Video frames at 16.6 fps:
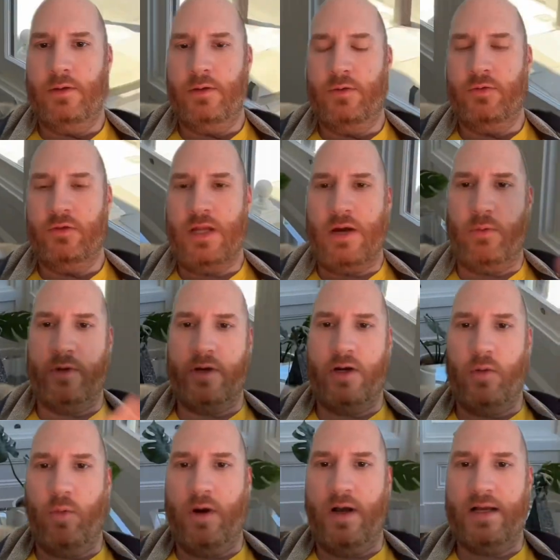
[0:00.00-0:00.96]
So now we're going
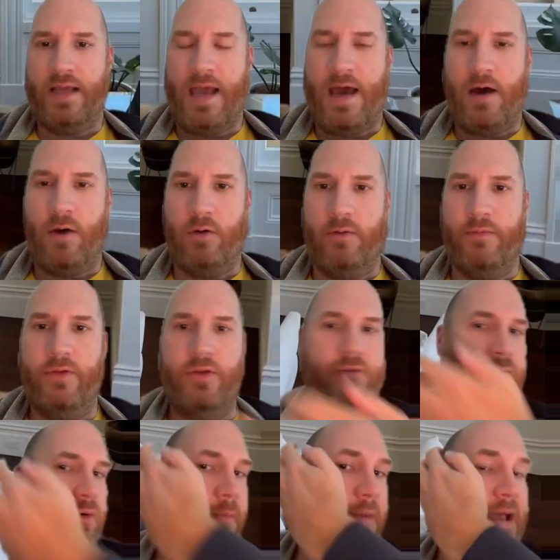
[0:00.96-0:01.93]
to walk out of
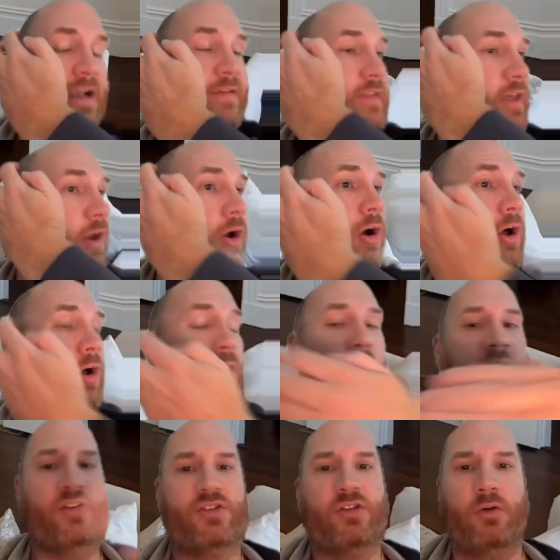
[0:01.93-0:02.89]
this room back in that
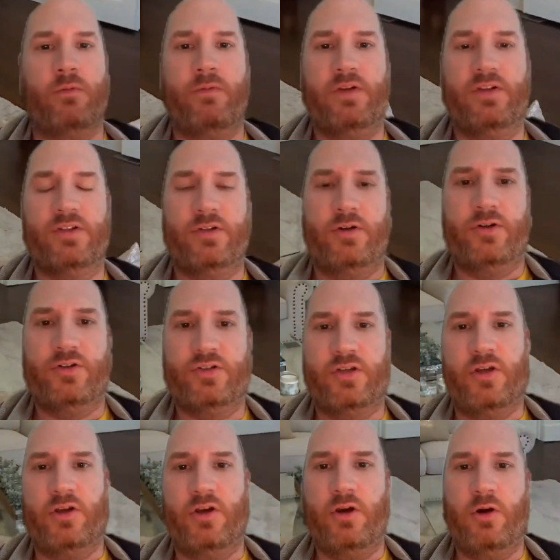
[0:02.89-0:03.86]
hallway so visitors
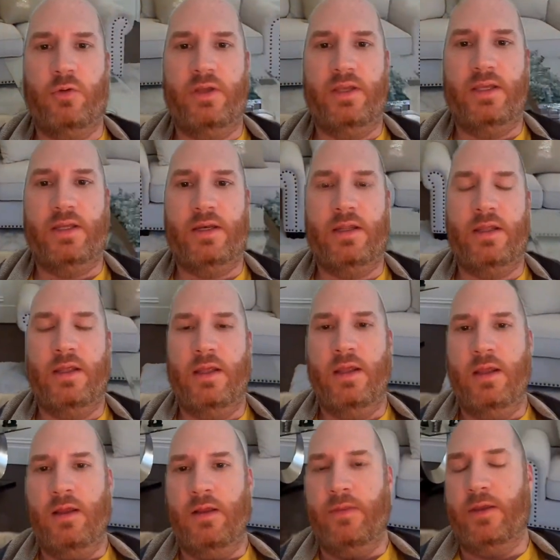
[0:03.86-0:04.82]
can go in.
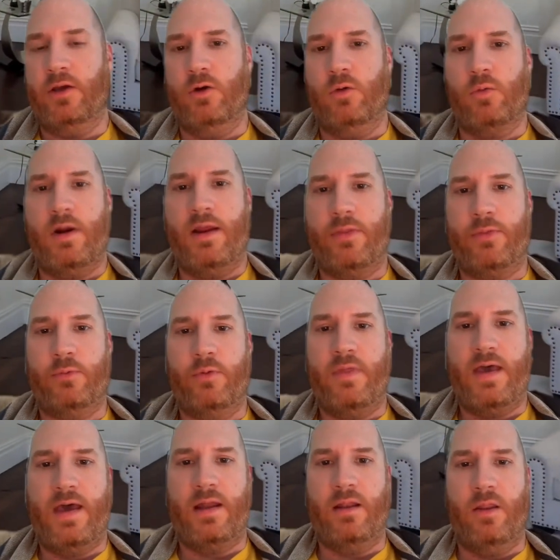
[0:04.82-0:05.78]
They go right through
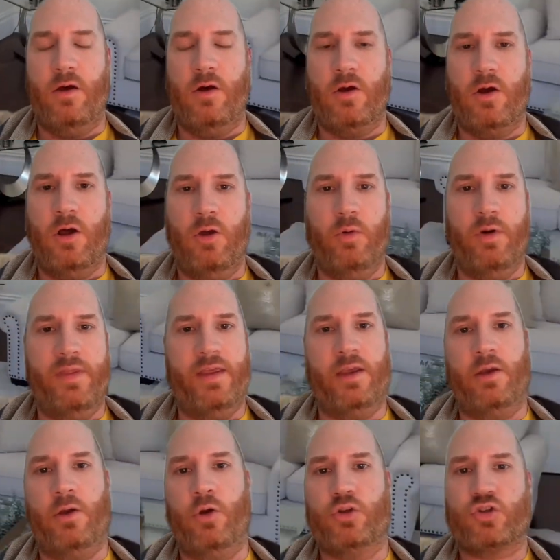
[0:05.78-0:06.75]
that long hallway. They
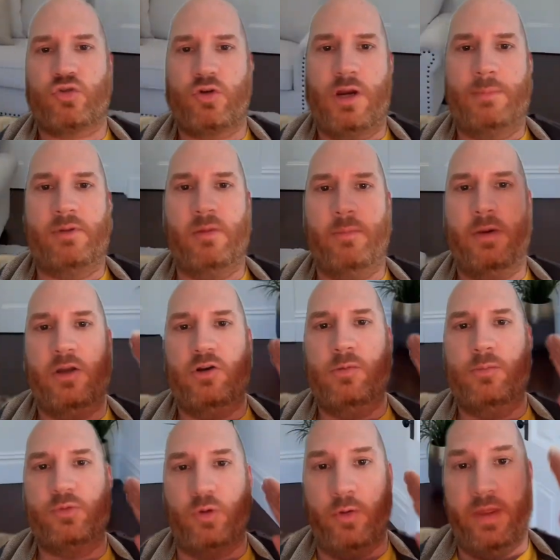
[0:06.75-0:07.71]
can go straight up to the
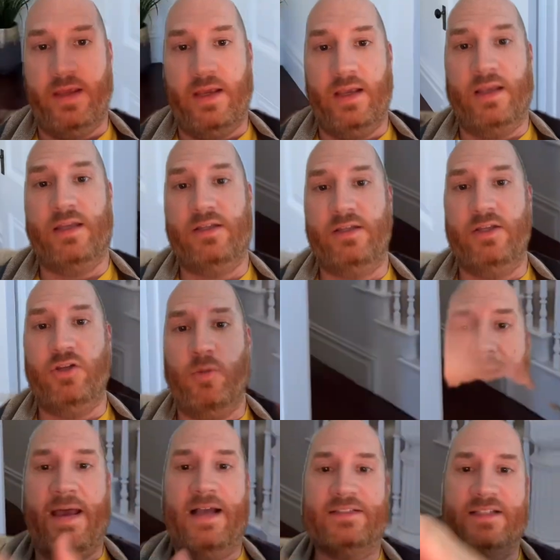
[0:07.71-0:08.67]
bedrooms, or they can continue
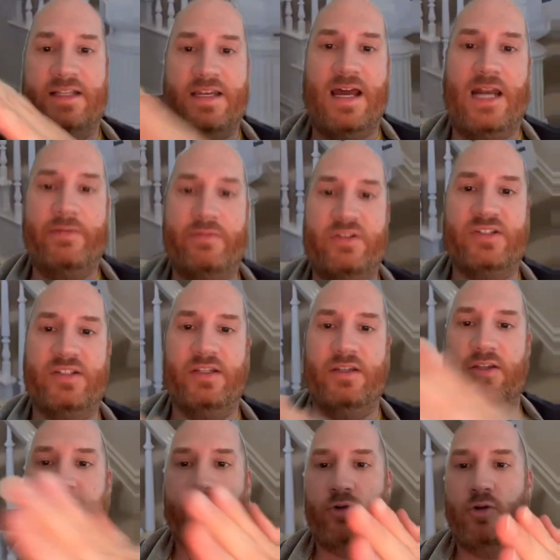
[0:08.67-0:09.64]
past and not even see
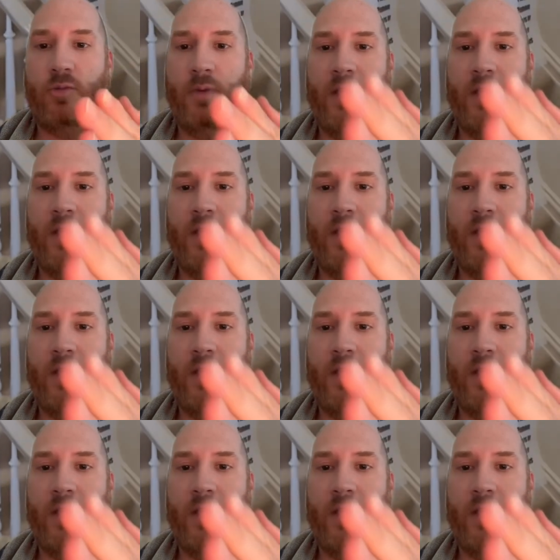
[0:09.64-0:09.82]
this room.